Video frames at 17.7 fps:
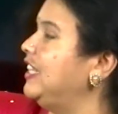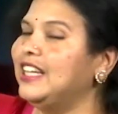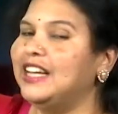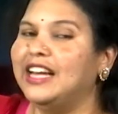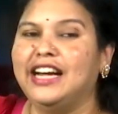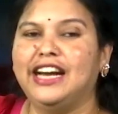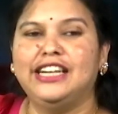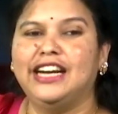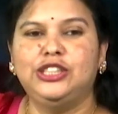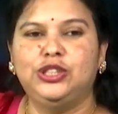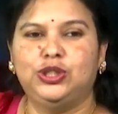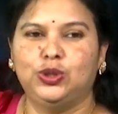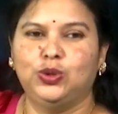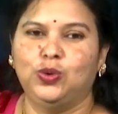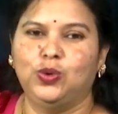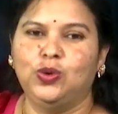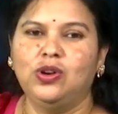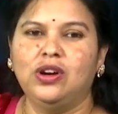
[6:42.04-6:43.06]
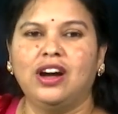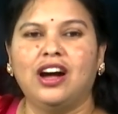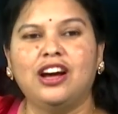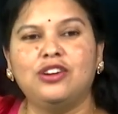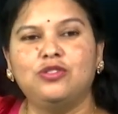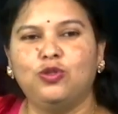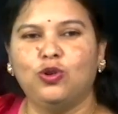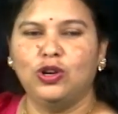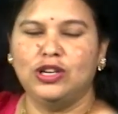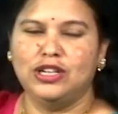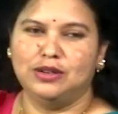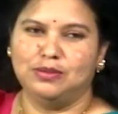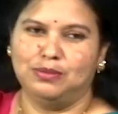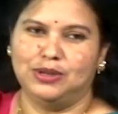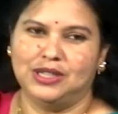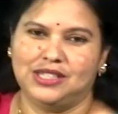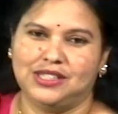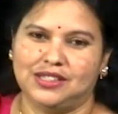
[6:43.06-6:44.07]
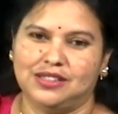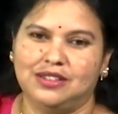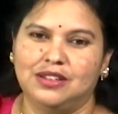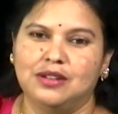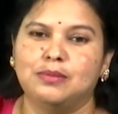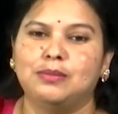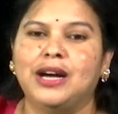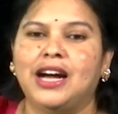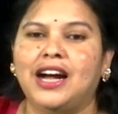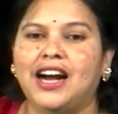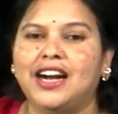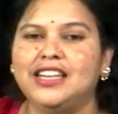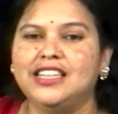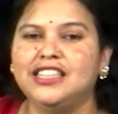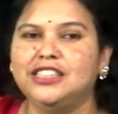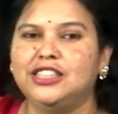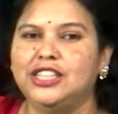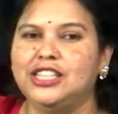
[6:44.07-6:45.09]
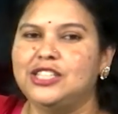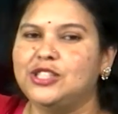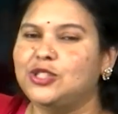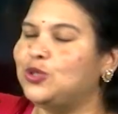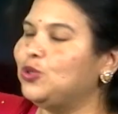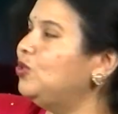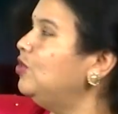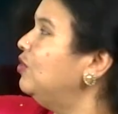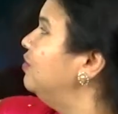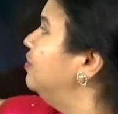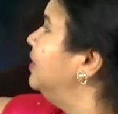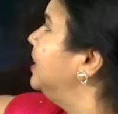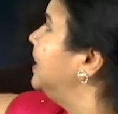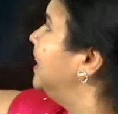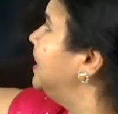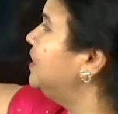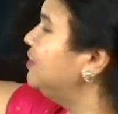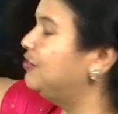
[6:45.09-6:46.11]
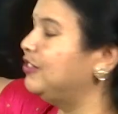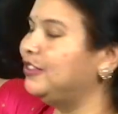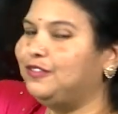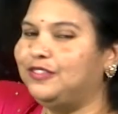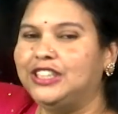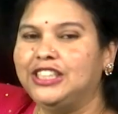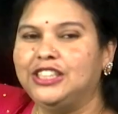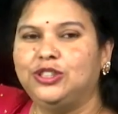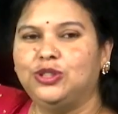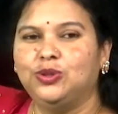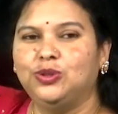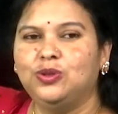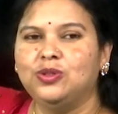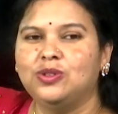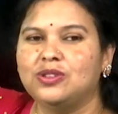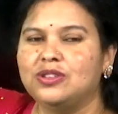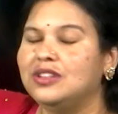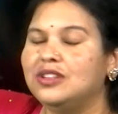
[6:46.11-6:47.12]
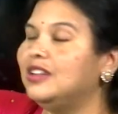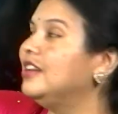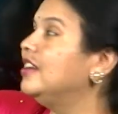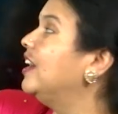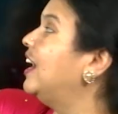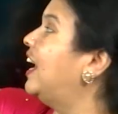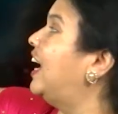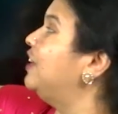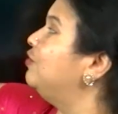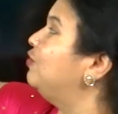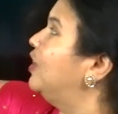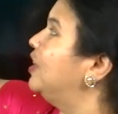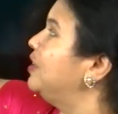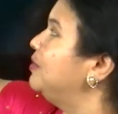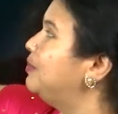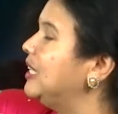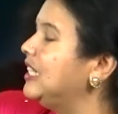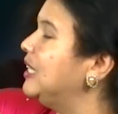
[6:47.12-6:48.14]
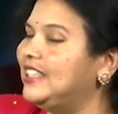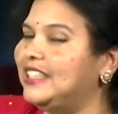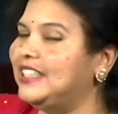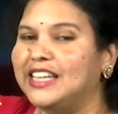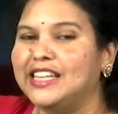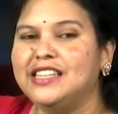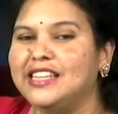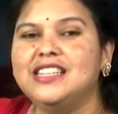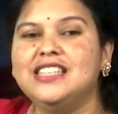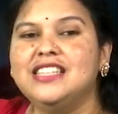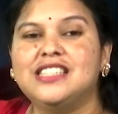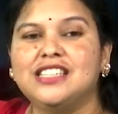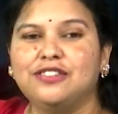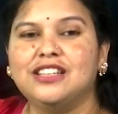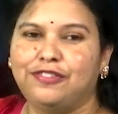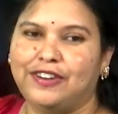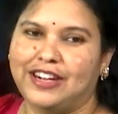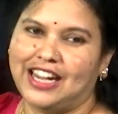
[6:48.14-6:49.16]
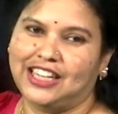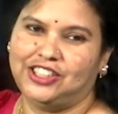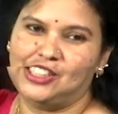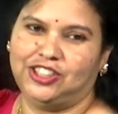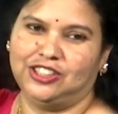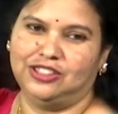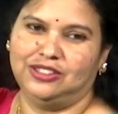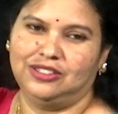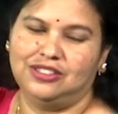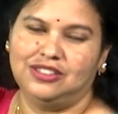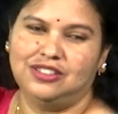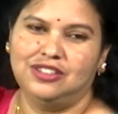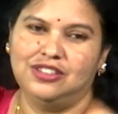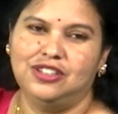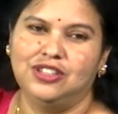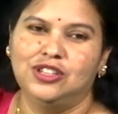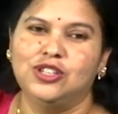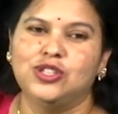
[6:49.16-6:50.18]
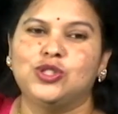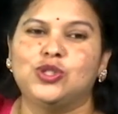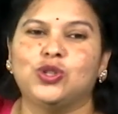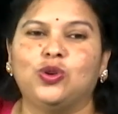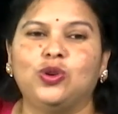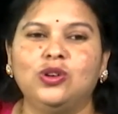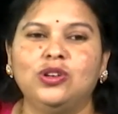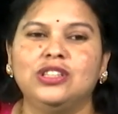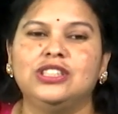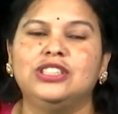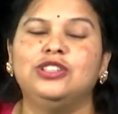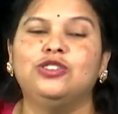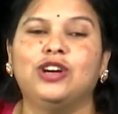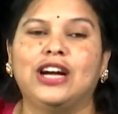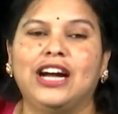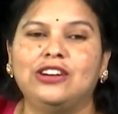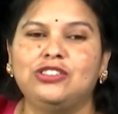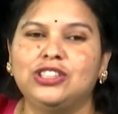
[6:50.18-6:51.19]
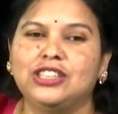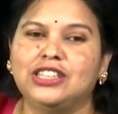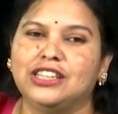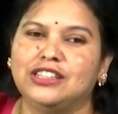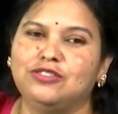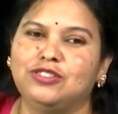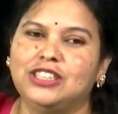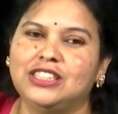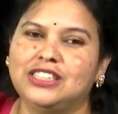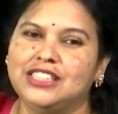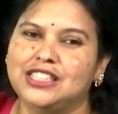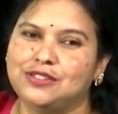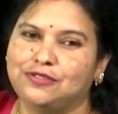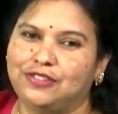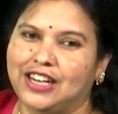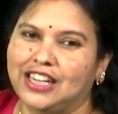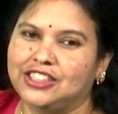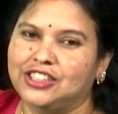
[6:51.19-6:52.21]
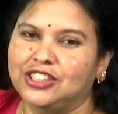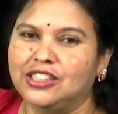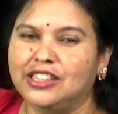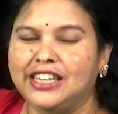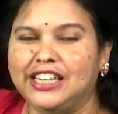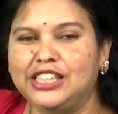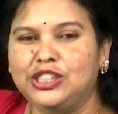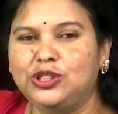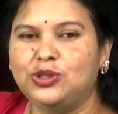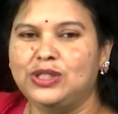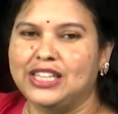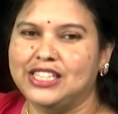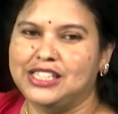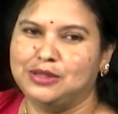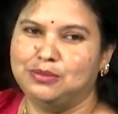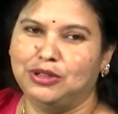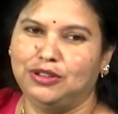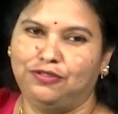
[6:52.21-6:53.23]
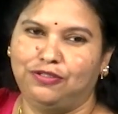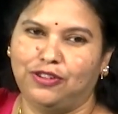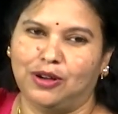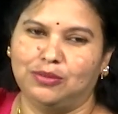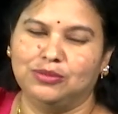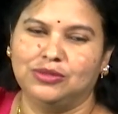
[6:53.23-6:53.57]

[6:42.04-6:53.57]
and 2 are whole numbers. By adding these two, we get 52, and 1 by 10 is a fraction. So, you have to convert this fraction into decimal form.